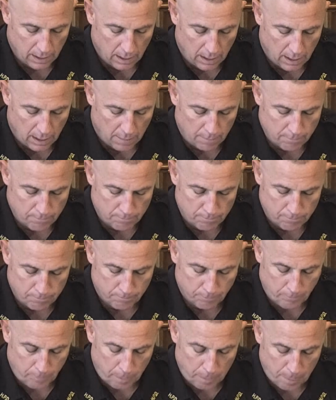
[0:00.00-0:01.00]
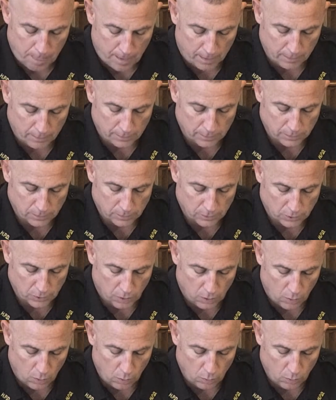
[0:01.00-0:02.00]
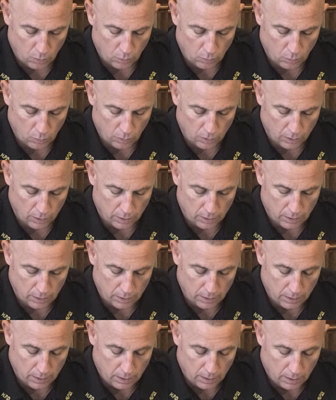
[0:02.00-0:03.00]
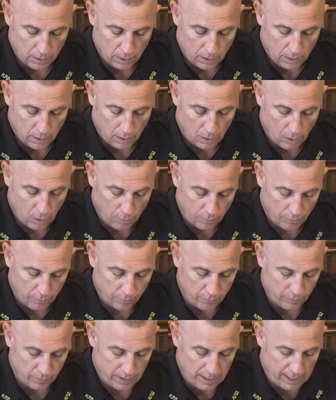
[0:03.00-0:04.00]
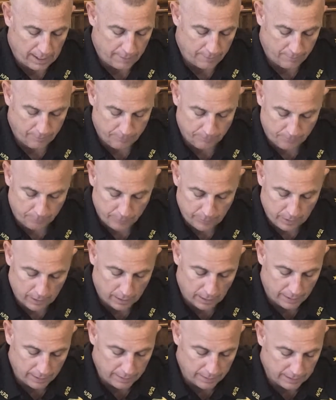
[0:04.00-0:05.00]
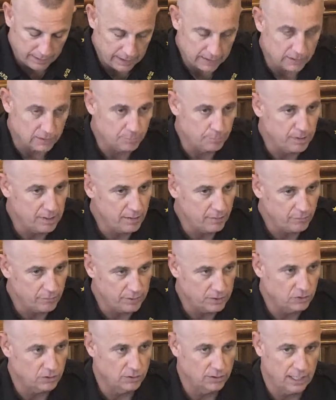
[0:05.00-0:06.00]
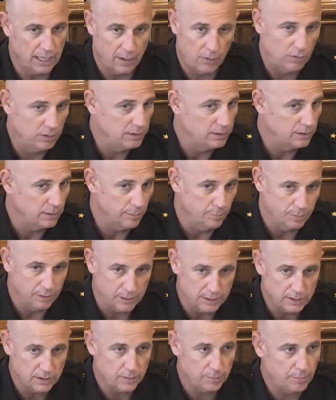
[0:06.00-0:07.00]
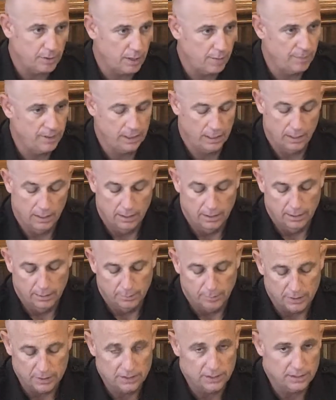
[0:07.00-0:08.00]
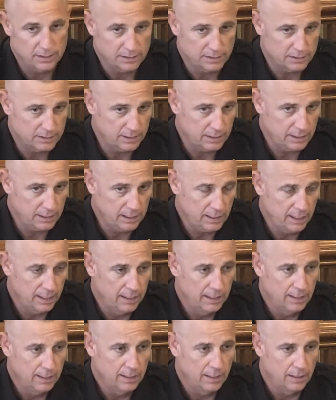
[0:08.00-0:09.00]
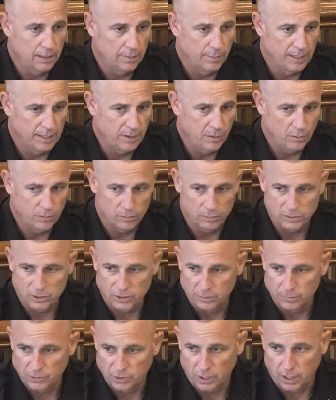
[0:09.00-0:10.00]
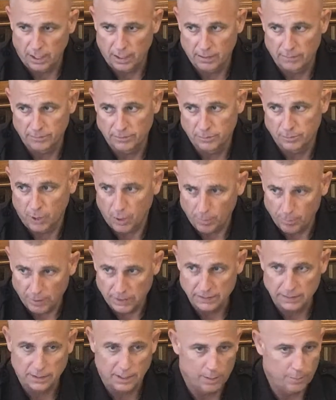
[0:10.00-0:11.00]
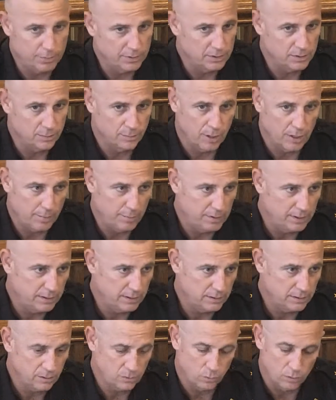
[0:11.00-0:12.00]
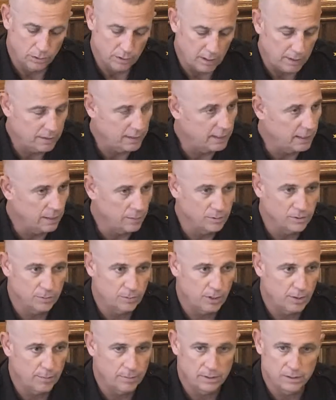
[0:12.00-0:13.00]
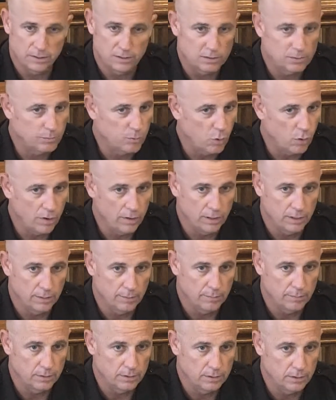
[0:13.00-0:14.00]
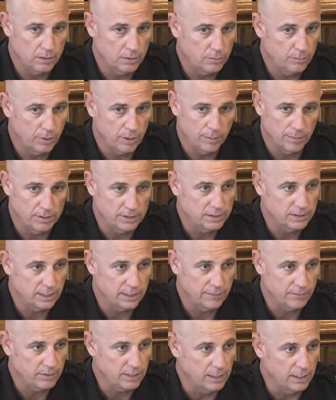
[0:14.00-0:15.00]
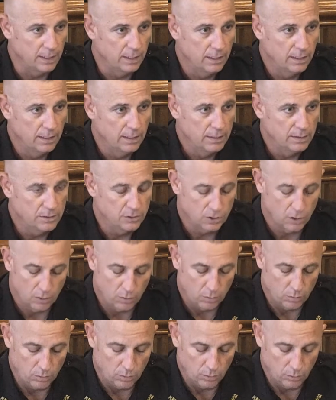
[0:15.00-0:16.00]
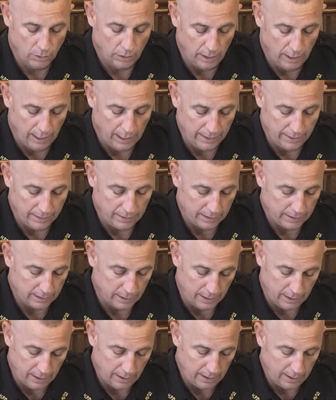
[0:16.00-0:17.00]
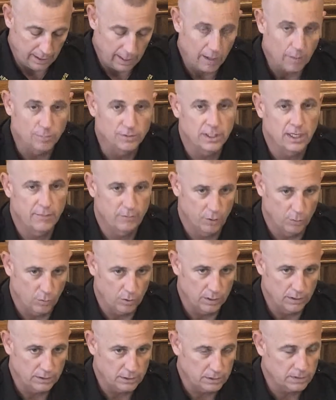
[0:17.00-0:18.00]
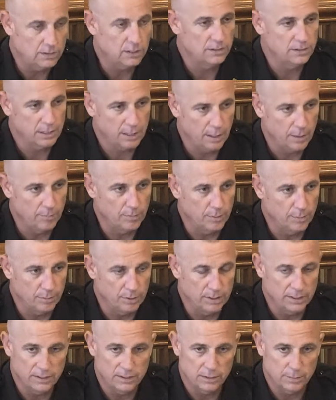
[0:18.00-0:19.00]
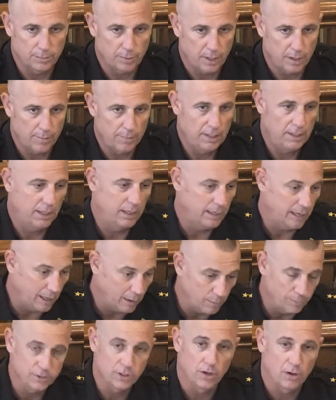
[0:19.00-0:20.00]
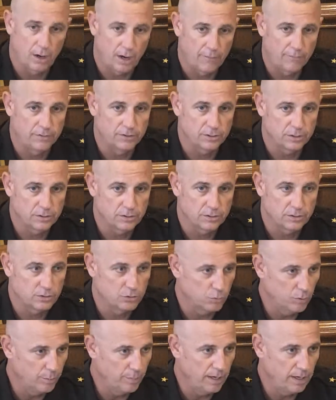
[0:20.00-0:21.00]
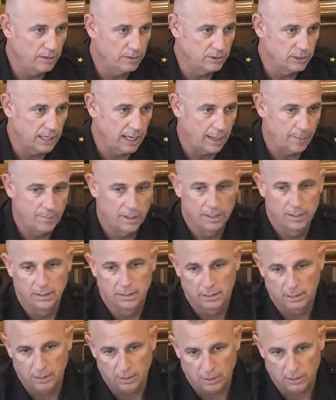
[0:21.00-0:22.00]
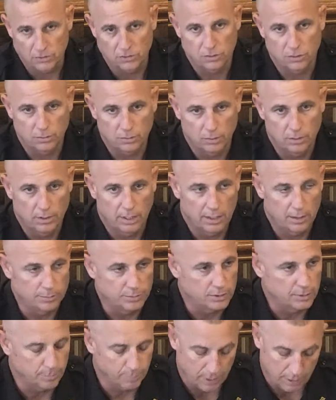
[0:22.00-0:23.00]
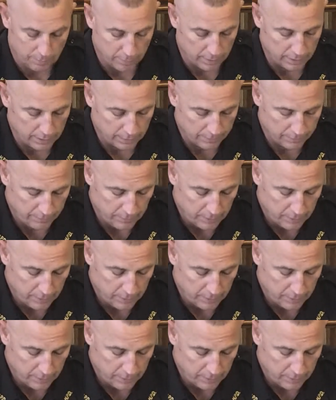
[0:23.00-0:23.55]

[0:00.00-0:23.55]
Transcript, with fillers: Um, so we're hopeful for that. I think it's beneficial not only to the police department but to the city. Um, I know there was some talk of small business helping small business. Well, nothing helps small business more than good public safety. So I think it, it, it, helps everyone. It just doesn't help the police department. It helps our officers do a better job. It also helps the public.